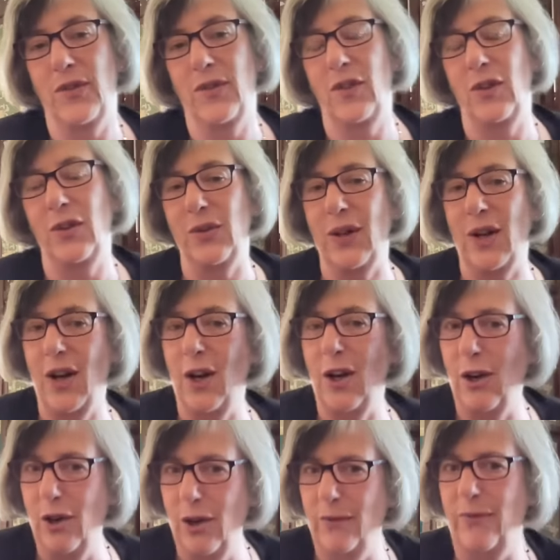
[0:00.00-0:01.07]
So
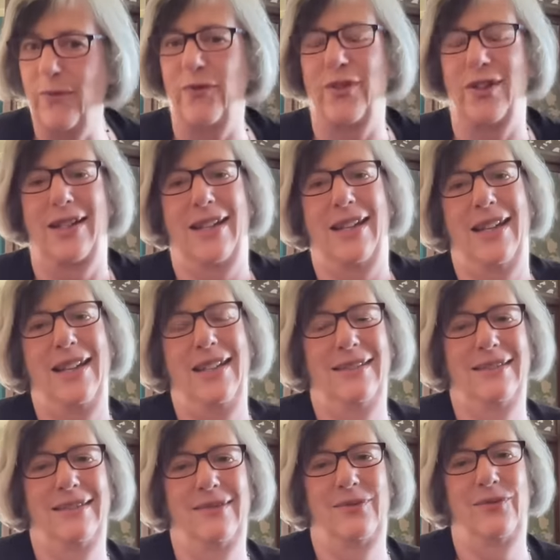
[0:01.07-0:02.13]
hopefully,
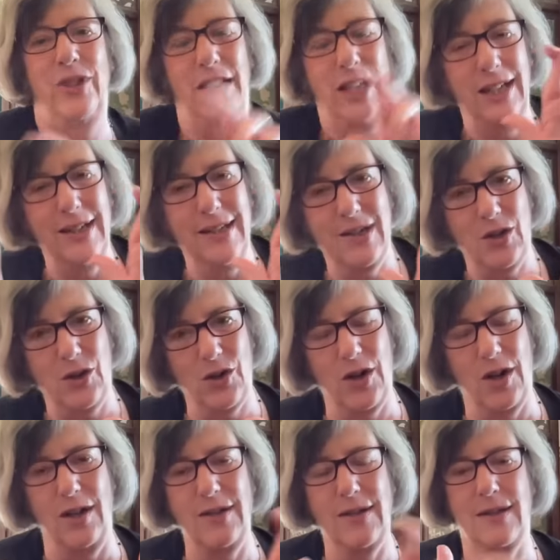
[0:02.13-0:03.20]
fingers
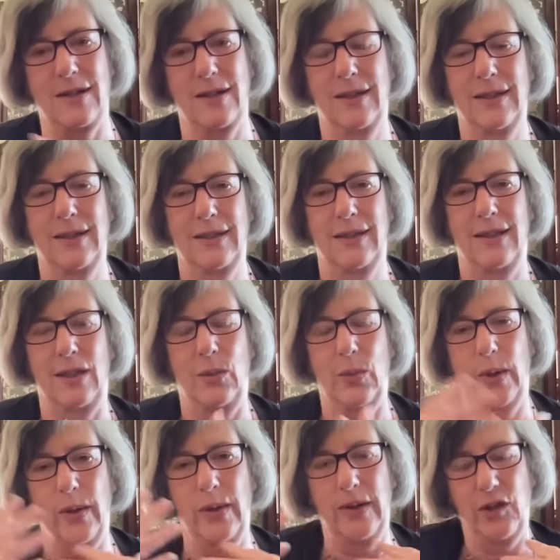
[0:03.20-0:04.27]
crossed,
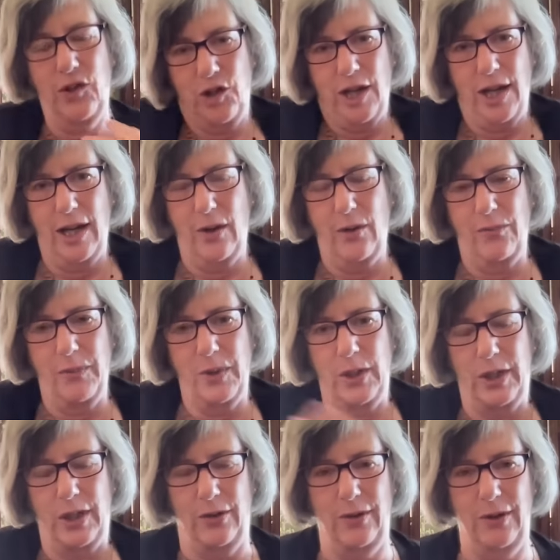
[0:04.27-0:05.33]
we're in the shadow of
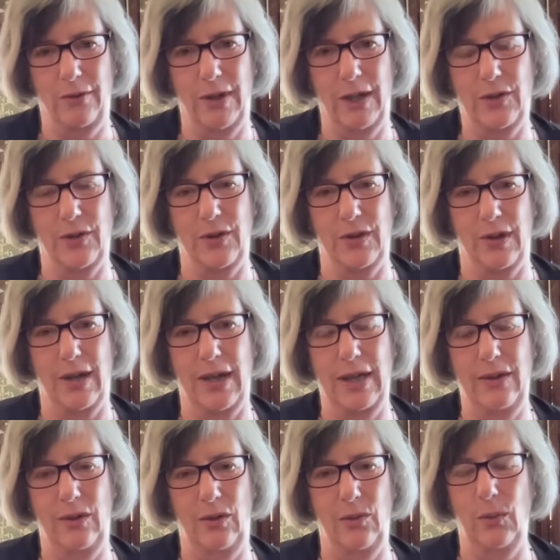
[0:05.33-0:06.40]
Mercury
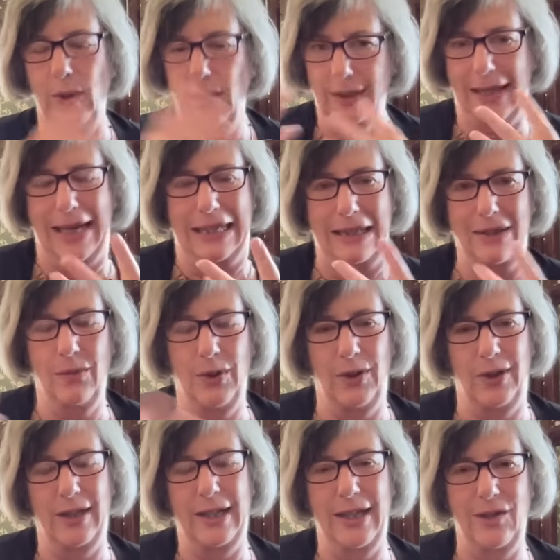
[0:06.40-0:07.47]
retrograde and you will get
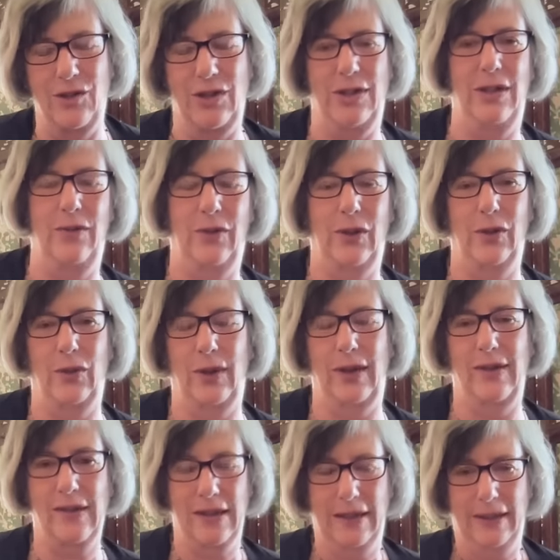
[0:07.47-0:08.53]
communication
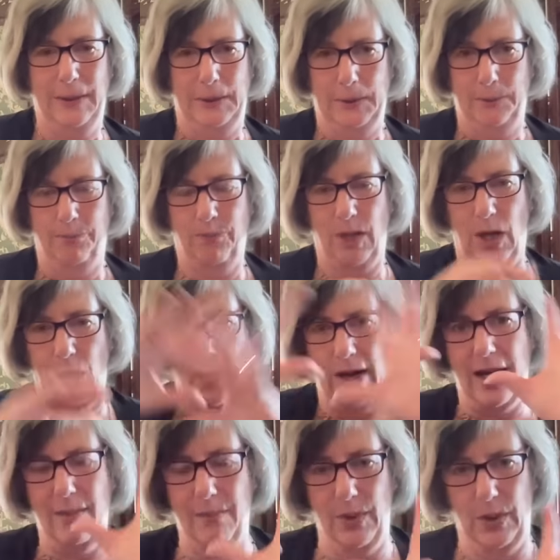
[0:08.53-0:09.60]
difficulties
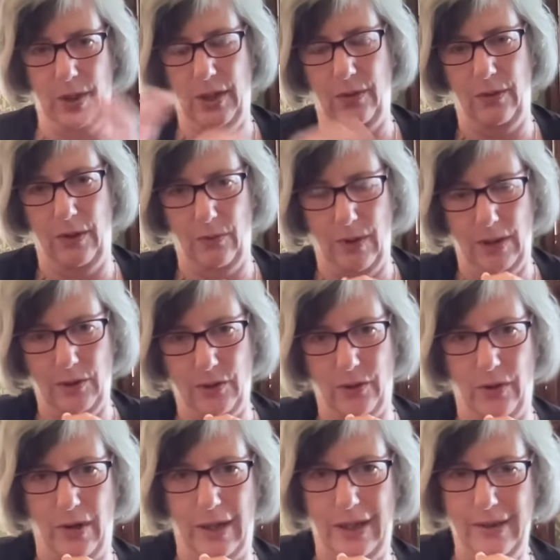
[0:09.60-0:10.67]
around Mercury
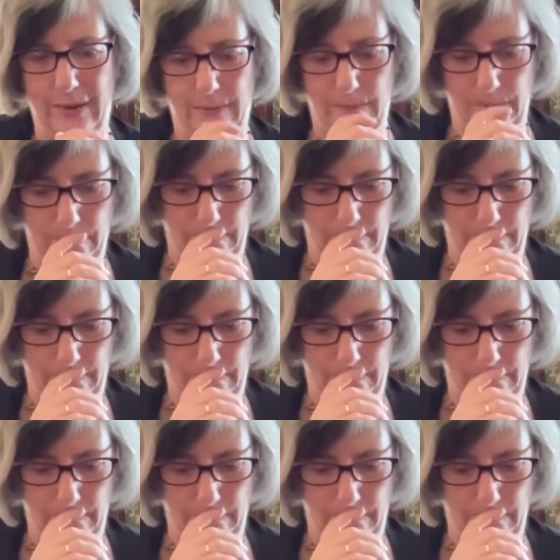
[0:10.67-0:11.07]
retrograde.